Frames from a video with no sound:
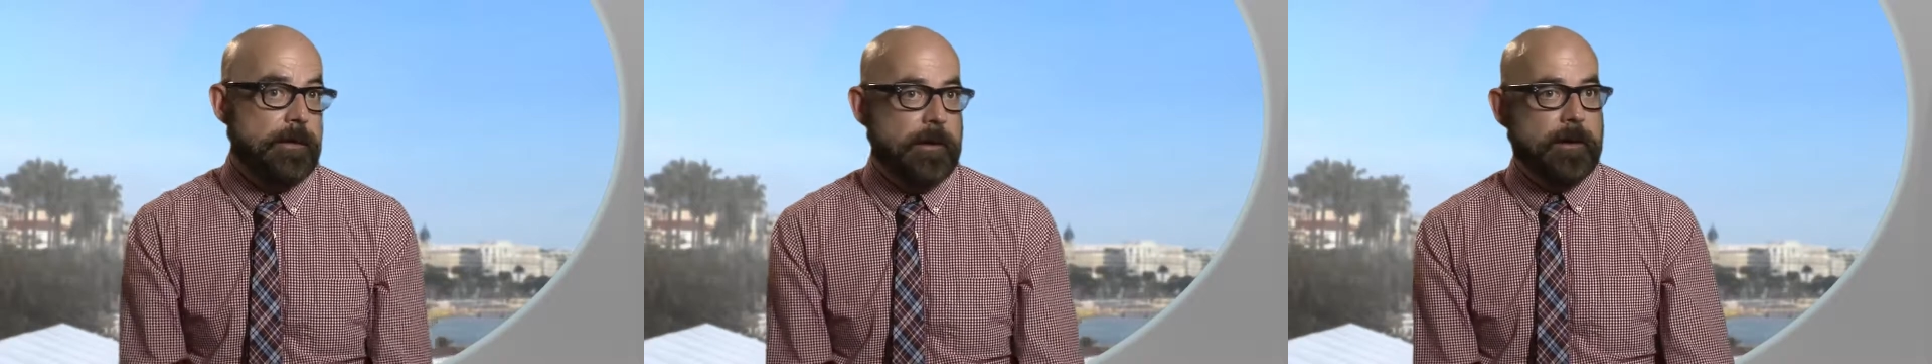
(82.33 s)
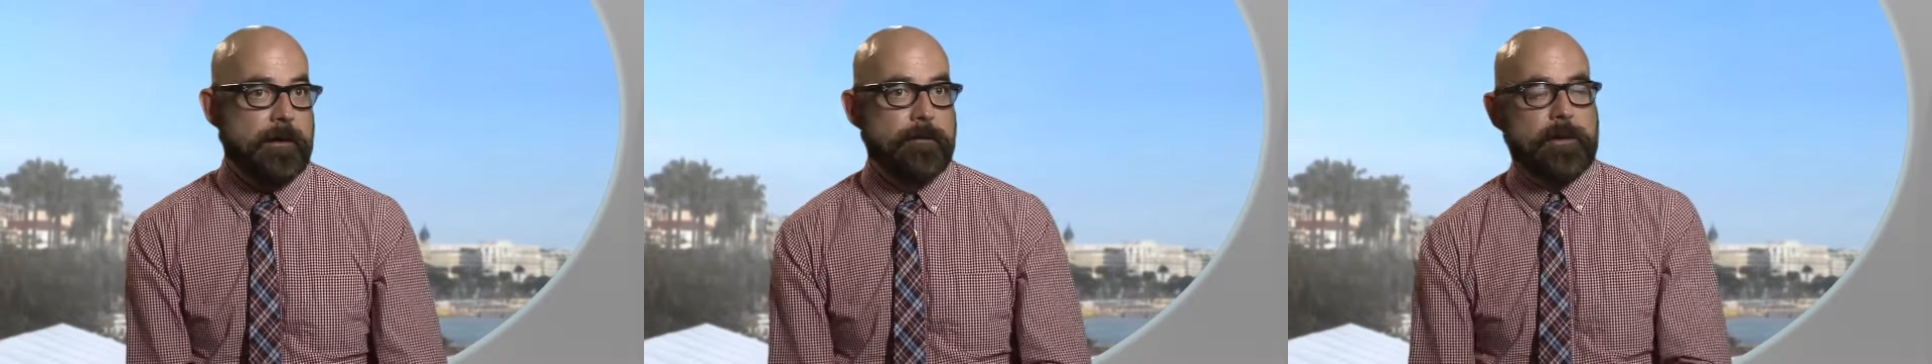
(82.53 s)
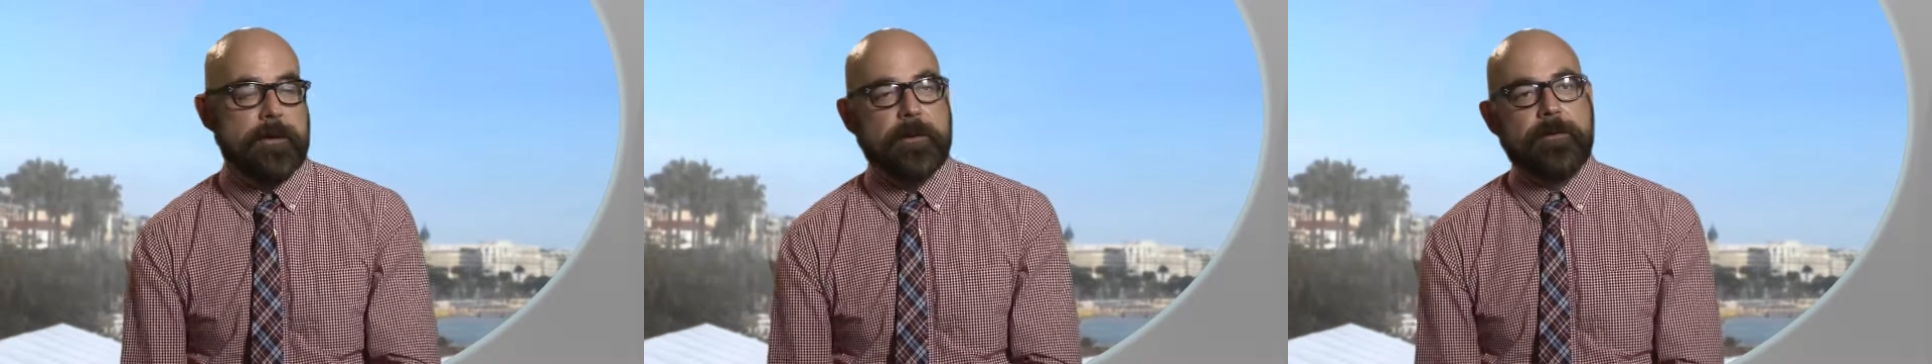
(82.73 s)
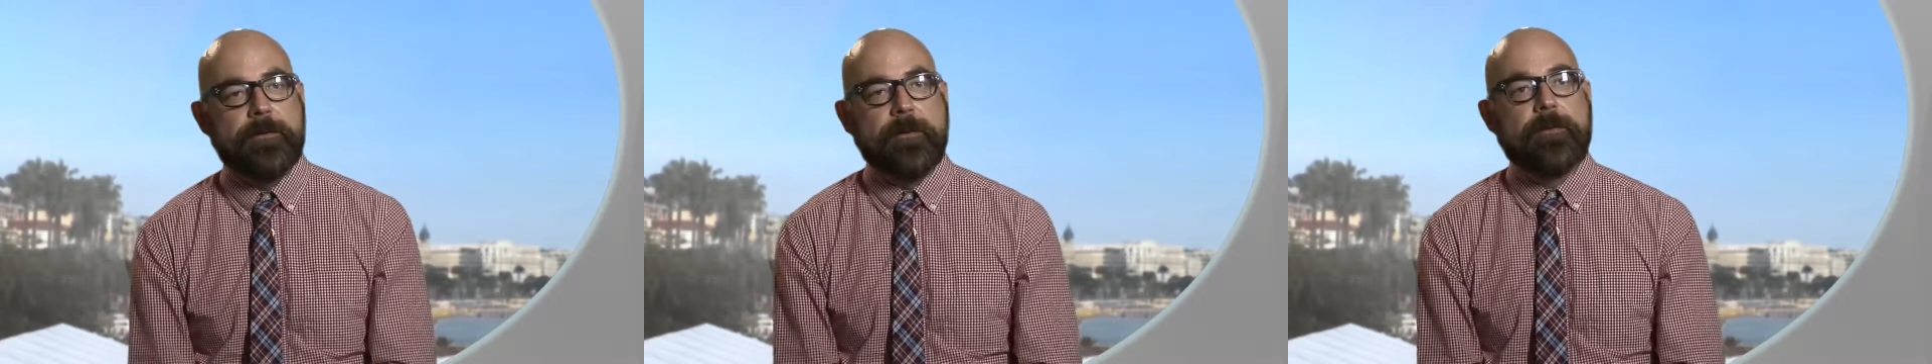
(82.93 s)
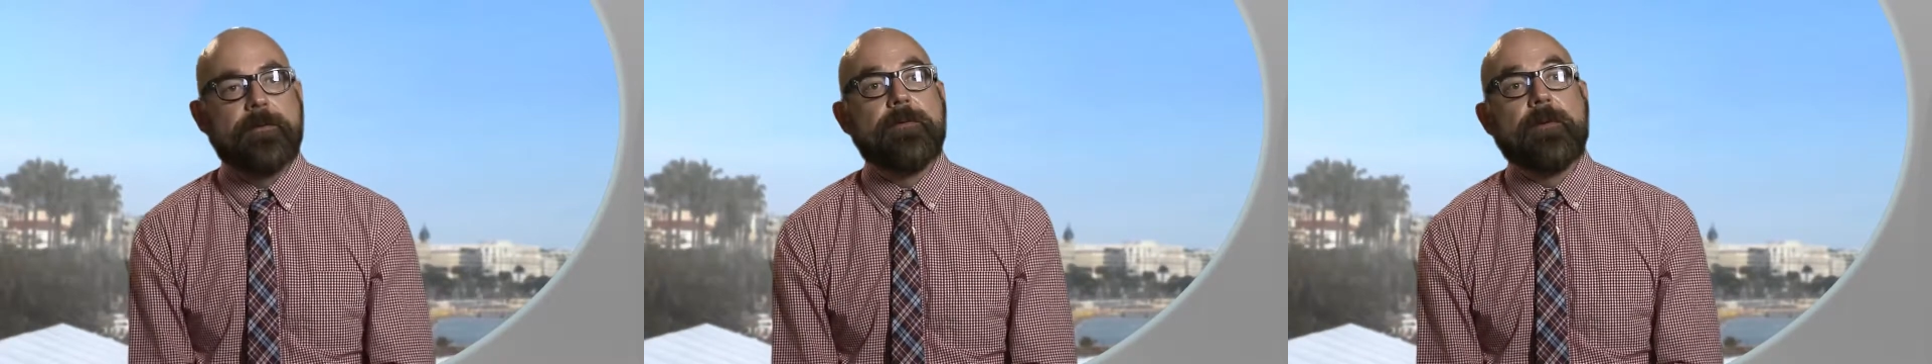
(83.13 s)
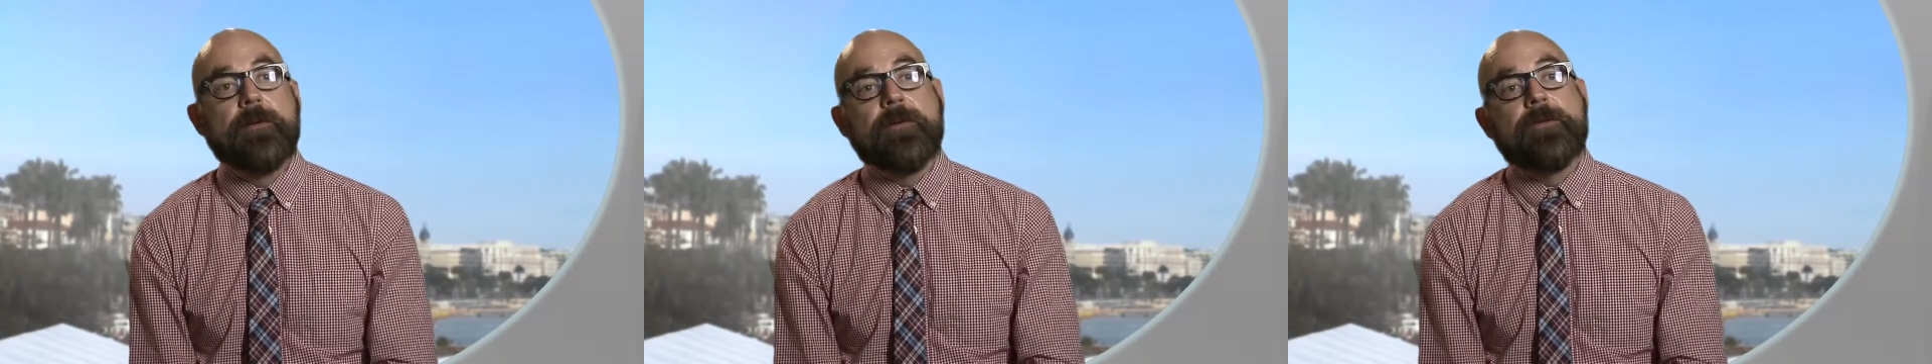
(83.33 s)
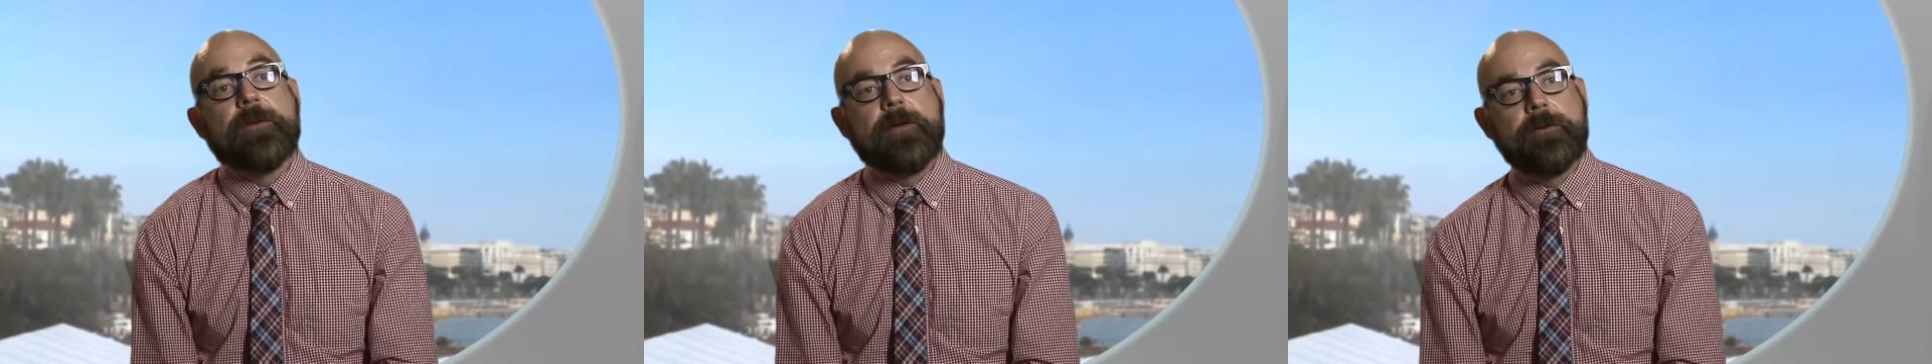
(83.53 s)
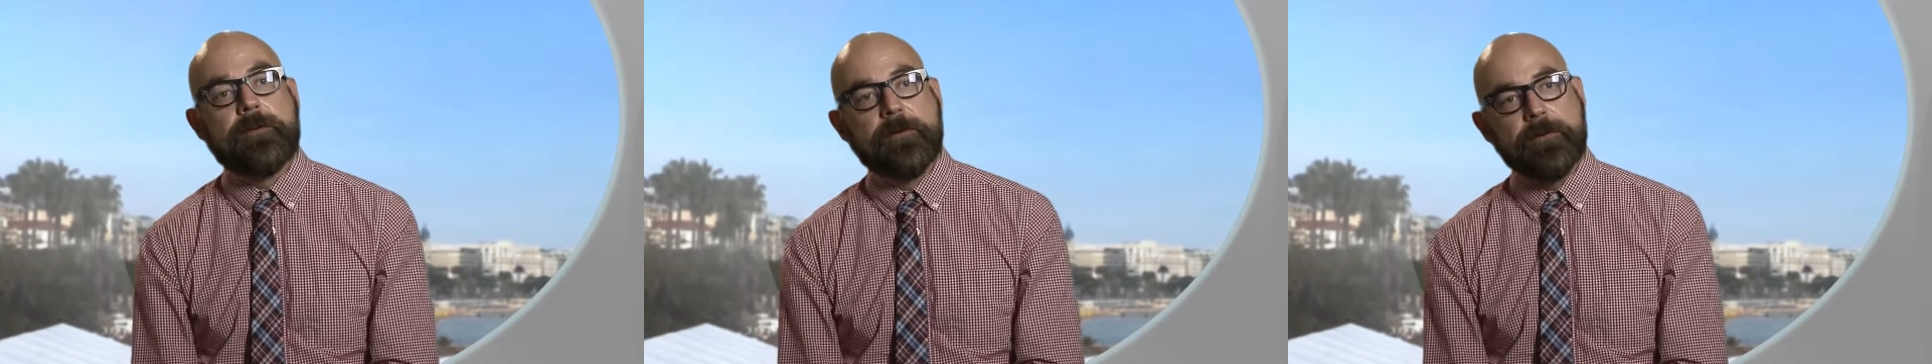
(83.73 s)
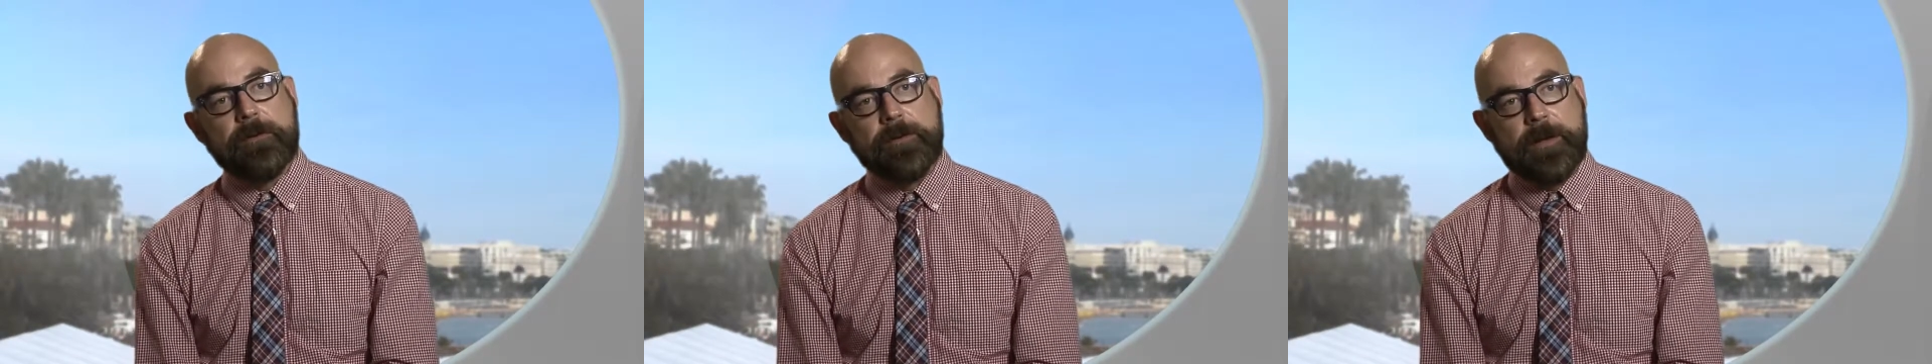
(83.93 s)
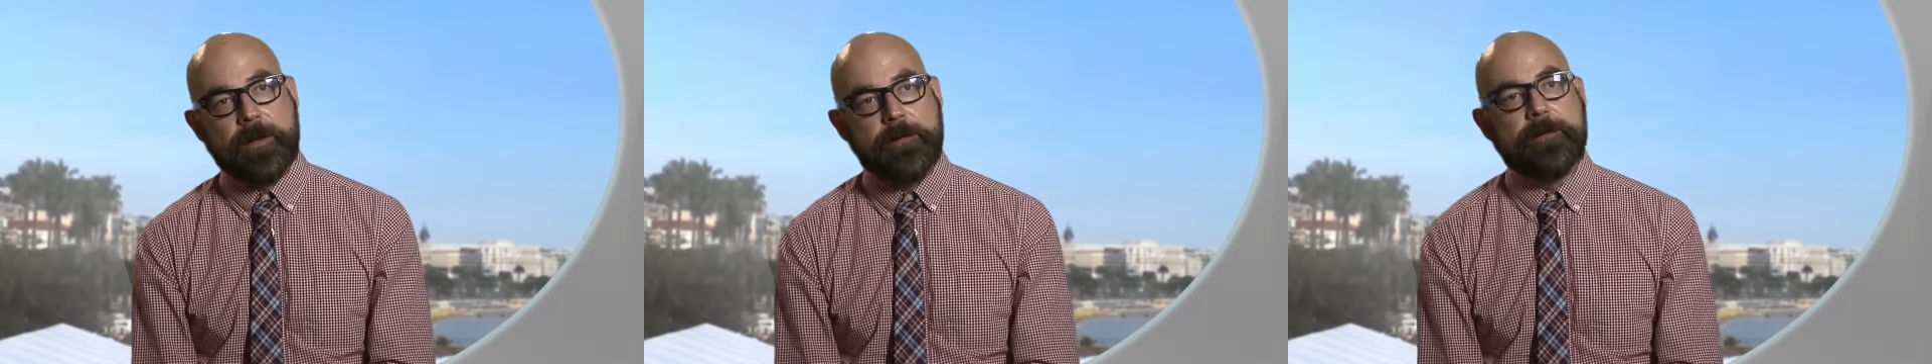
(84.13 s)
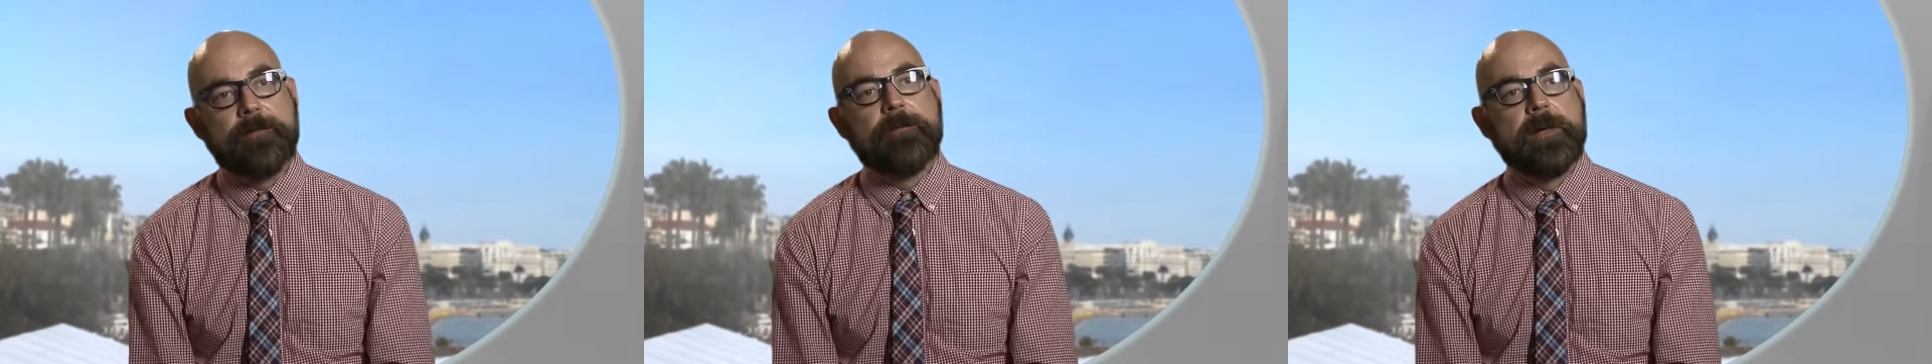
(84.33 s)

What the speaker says: and it's very subtle to do that.